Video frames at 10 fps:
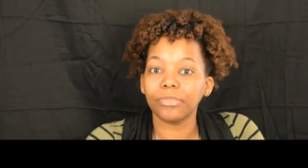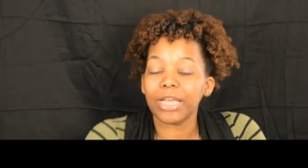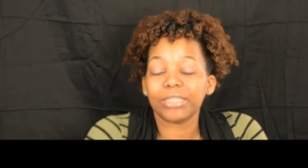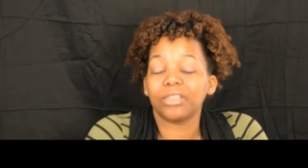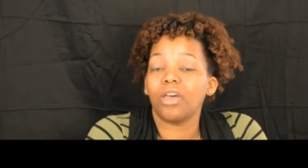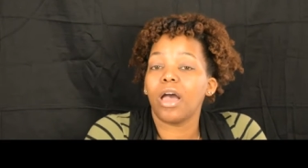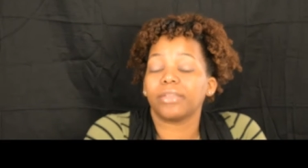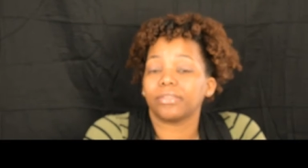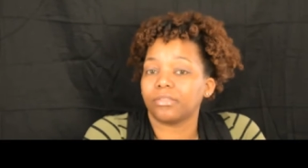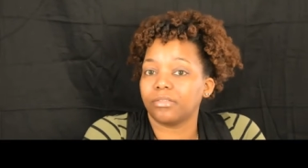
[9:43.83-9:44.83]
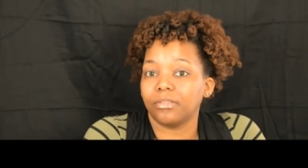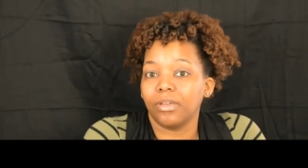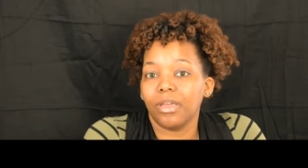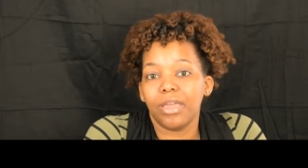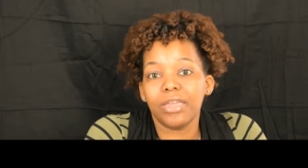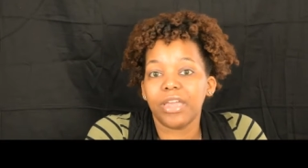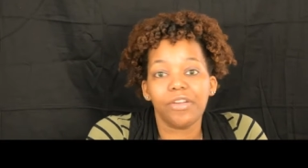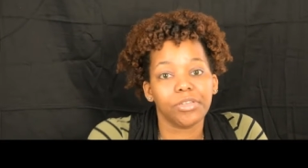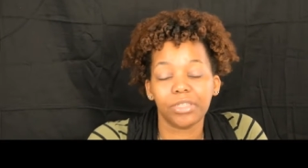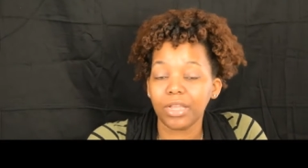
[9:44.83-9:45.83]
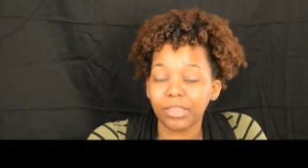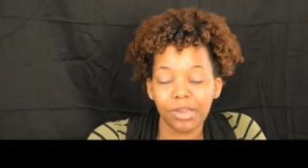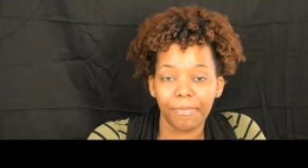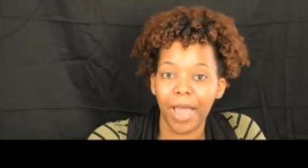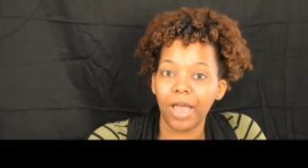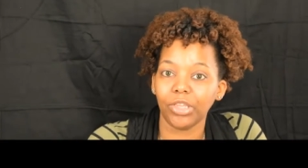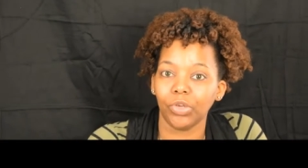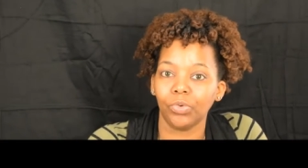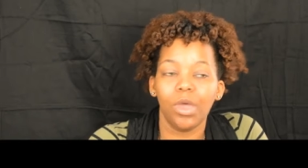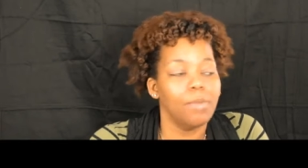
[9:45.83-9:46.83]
That's lust. He cares nothing about you.